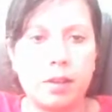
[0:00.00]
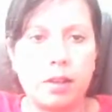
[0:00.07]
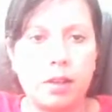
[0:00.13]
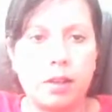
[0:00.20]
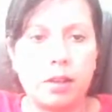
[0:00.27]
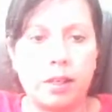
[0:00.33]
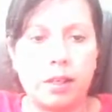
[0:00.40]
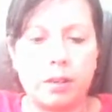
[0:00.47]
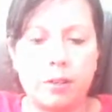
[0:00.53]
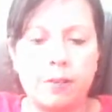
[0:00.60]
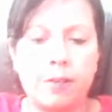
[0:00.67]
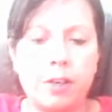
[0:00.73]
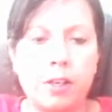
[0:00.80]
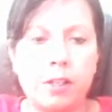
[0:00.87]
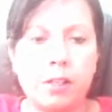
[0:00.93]
Now the
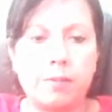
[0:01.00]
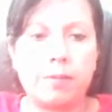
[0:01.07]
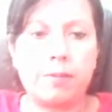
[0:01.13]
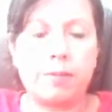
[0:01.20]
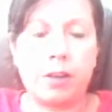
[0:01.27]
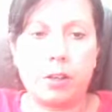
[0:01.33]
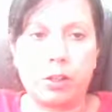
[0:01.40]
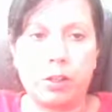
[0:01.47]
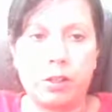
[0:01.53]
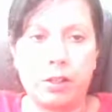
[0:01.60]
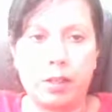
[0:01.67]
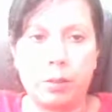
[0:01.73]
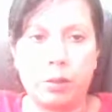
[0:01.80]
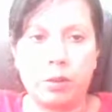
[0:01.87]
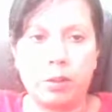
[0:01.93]
first function that
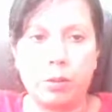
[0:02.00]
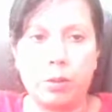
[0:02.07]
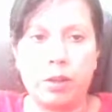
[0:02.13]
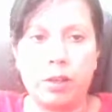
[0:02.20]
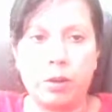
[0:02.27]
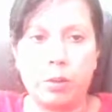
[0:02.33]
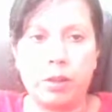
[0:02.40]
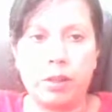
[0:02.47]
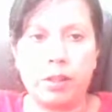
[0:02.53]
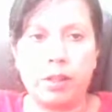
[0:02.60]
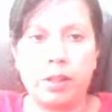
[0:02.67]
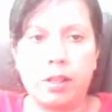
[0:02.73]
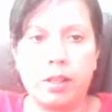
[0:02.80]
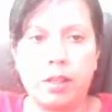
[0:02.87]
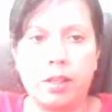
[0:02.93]
I want to work with
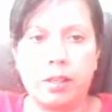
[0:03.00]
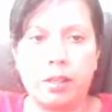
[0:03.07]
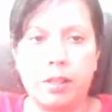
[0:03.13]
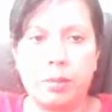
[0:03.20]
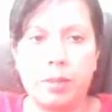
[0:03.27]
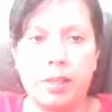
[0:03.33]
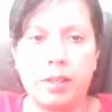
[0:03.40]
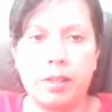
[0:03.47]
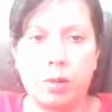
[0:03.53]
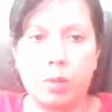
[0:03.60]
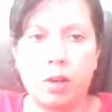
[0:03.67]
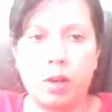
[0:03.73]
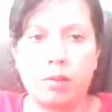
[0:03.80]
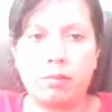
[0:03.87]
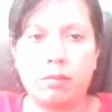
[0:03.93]
is going to be this
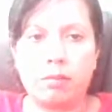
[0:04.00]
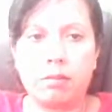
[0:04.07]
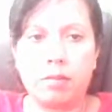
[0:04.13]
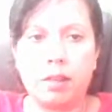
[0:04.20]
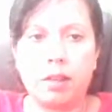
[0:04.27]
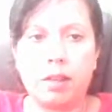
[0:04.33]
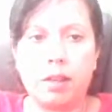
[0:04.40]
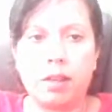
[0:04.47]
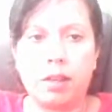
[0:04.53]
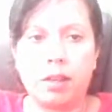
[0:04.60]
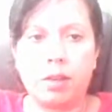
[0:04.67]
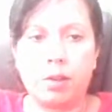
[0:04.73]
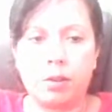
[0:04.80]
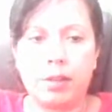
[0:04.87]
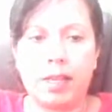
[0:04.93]
one.
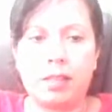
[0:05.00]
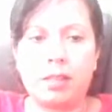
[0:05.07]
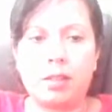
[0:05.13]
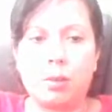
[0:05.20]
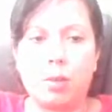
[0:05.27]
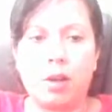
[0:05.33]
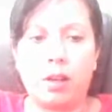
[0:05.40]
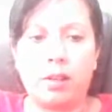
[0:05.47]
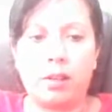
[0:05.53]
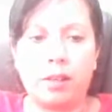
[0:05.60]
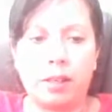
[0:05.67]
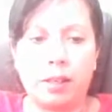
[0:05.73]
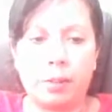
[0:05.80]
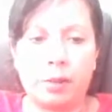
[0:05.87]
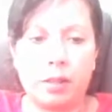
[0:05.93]
So that's the one
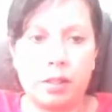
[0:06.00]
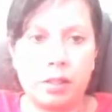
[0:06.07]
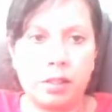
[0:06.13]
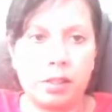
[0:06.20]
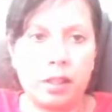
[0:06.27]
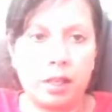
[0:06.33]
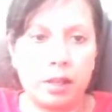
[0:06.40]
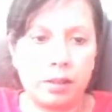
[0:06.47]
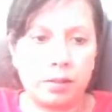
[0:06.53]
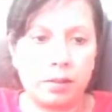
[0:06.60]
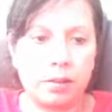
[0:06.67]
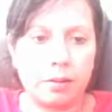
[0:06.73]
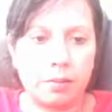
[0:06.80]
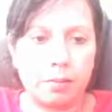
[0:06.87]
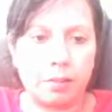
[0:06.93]
that I'm going to start
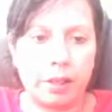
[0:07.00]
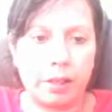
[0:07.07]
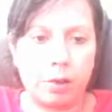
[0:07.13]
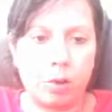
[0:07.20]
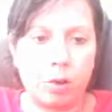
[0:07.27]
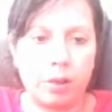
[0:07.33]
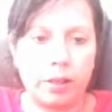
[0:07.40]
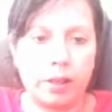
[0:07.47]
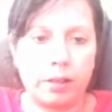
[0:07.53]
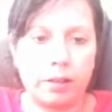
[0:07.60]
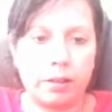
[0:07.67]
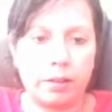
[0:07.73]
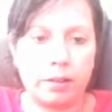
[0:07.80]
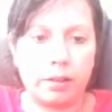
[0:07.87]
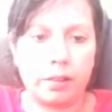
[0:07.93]
by calling
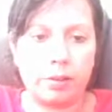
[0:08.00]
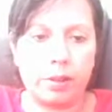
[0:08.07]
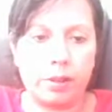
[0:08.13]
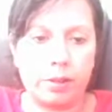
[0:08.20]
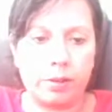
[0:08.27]
down here.